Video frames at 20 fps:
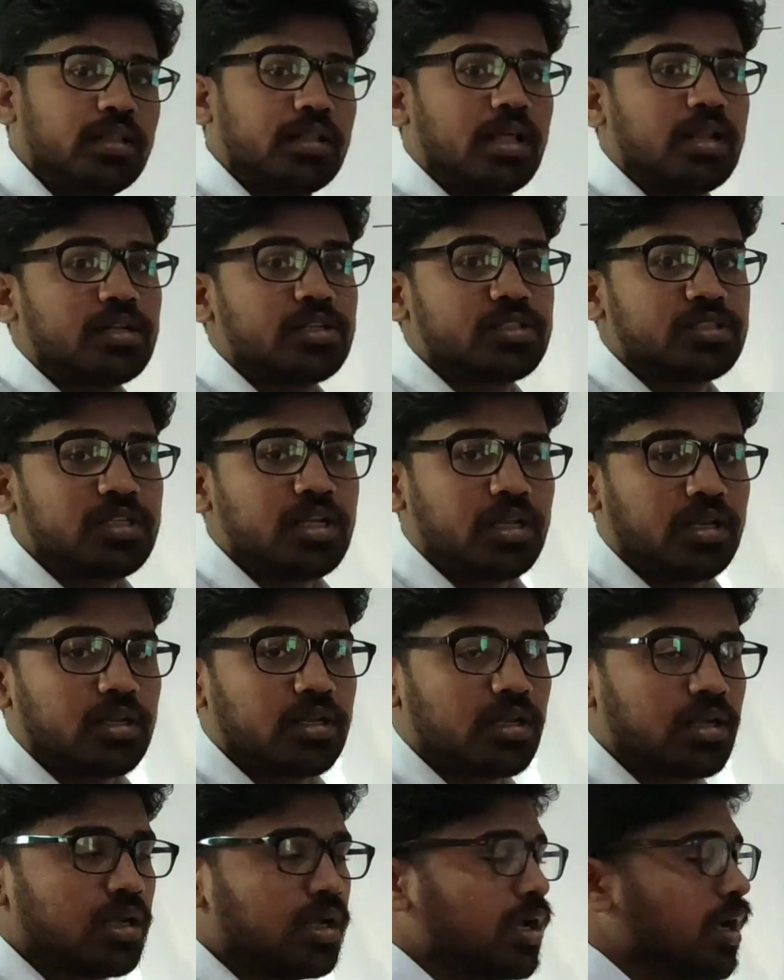That's it.
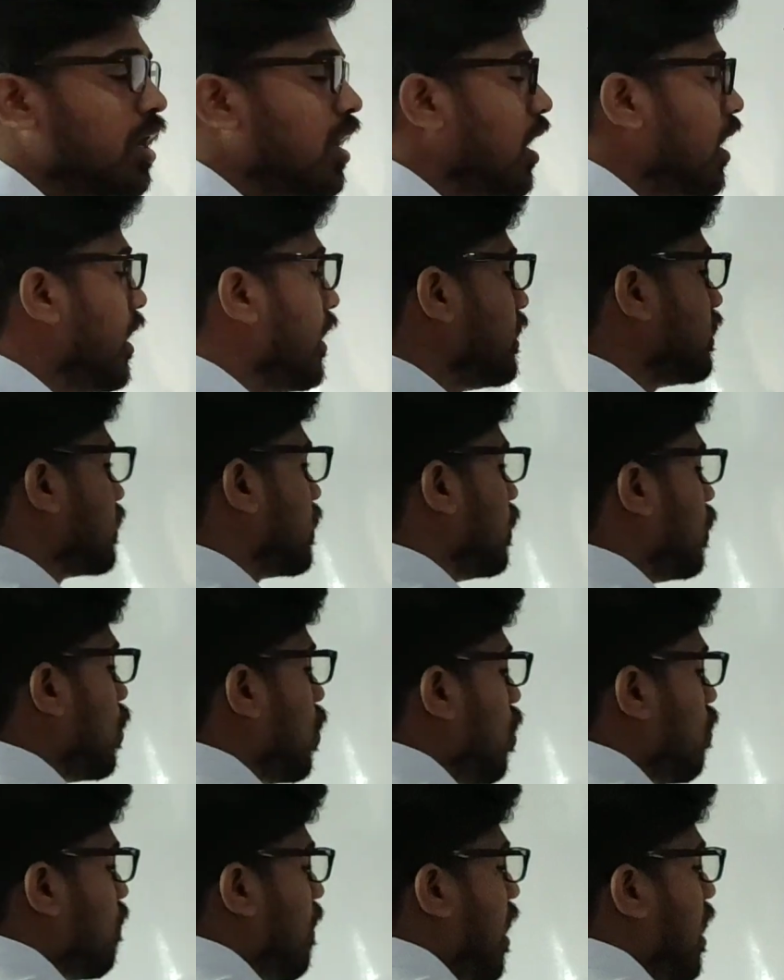Let us
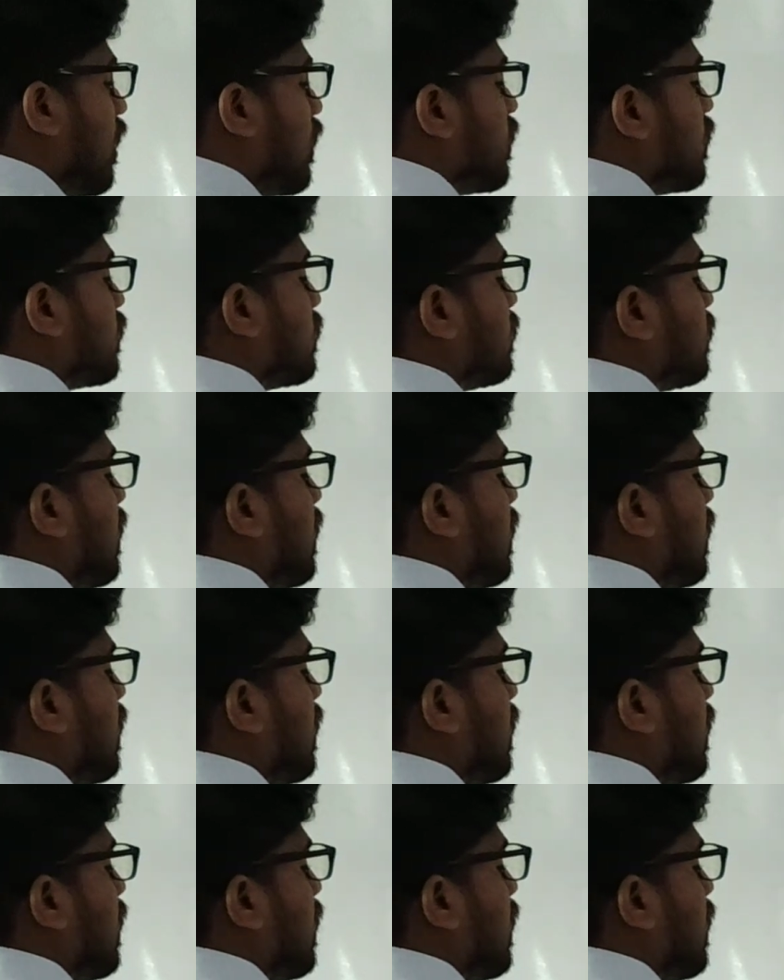go back.